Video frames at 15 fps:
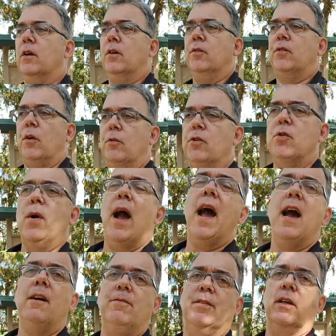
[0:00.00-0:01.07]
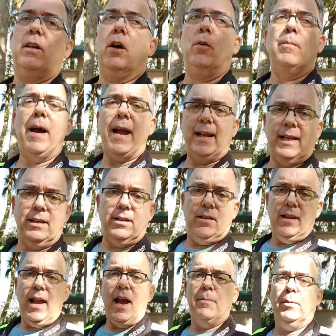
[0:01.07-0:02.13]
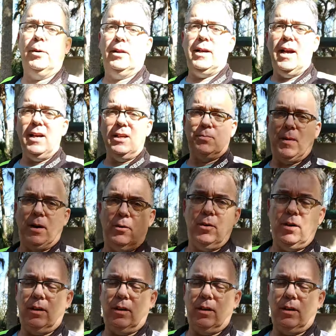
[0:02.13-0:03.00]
So you have to go back into the app on the Osmo,